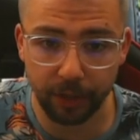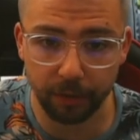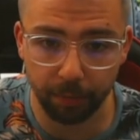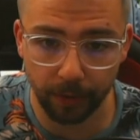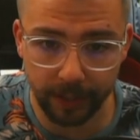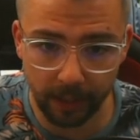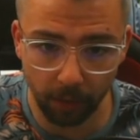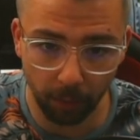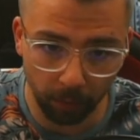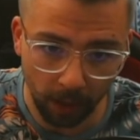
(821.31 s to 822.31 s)
which is pretty
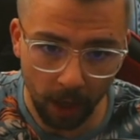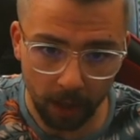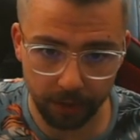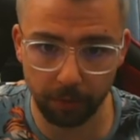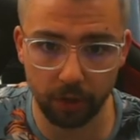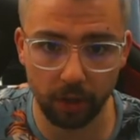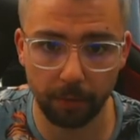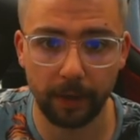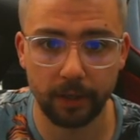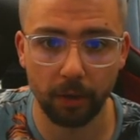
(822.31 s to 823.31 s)
cool. So we're just going
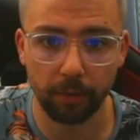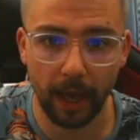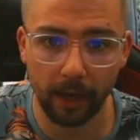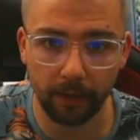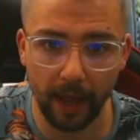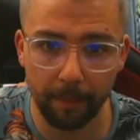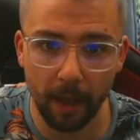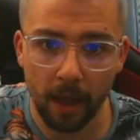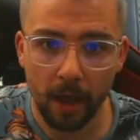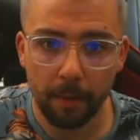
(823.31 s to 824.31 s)
to press OK on them.